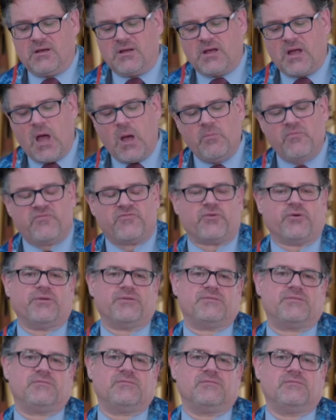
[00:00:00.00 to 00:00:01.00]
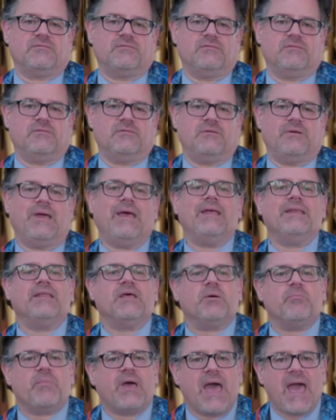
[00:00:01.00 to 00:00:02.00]
comfort and
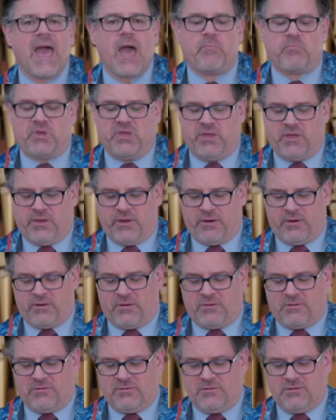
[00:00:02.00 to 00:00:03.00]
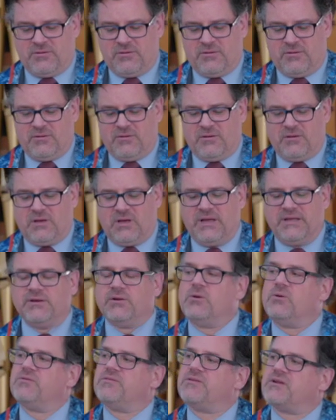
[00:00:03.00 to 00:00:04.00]
am happy here. I
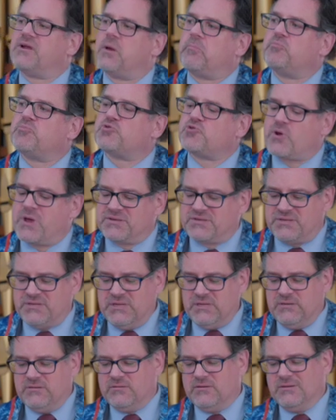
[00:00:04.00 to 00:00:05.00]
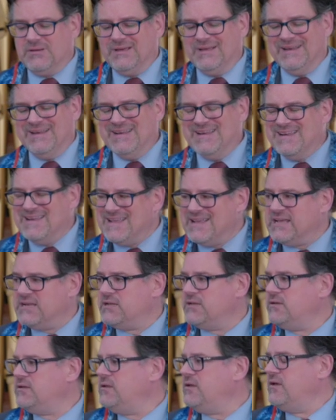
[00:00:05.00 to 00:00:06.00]
know that I'm trusted,
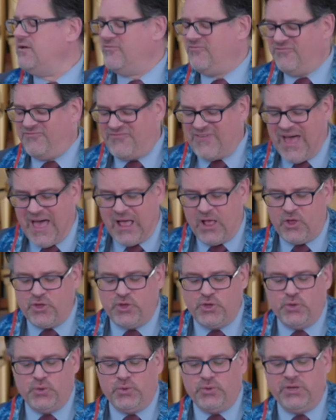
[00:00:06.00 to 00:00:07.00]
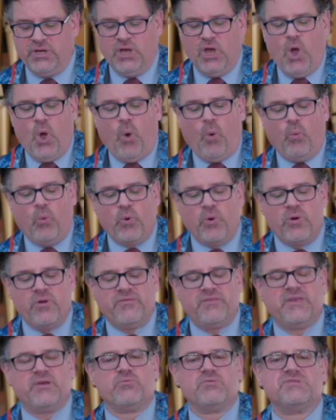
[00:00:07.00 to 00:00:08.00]
needed, valued,
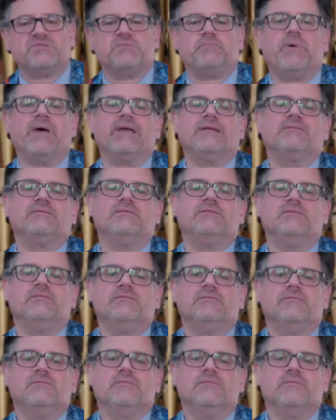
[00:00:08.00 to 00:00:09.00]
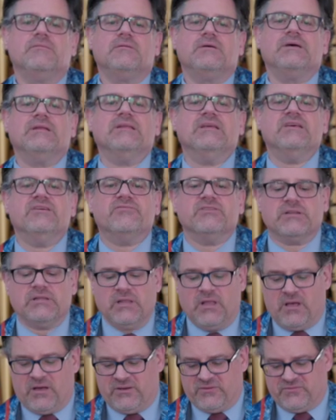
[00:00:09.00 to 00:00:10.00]
worthy, respected, and even
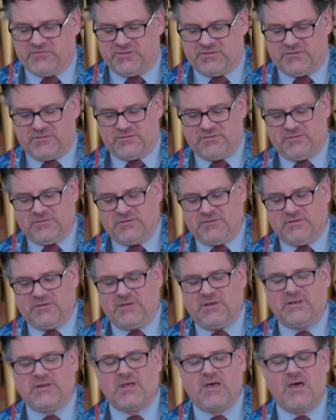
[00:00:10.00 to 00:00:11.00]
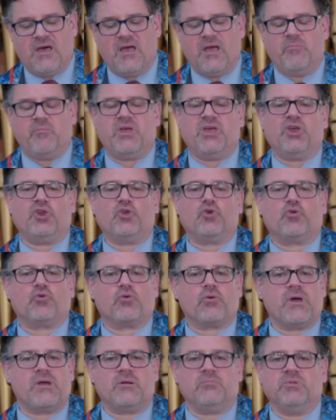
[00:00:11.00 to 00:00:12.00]
loved. And I'm
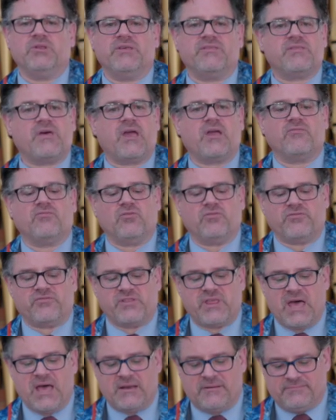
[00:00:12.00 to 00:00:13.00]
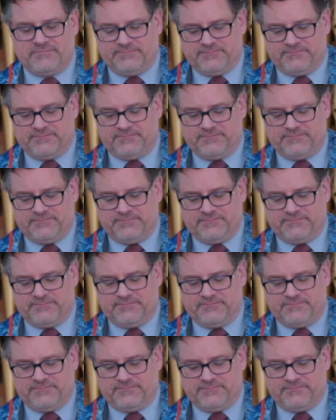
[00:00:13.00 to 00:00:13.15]
incredibly thankful for that.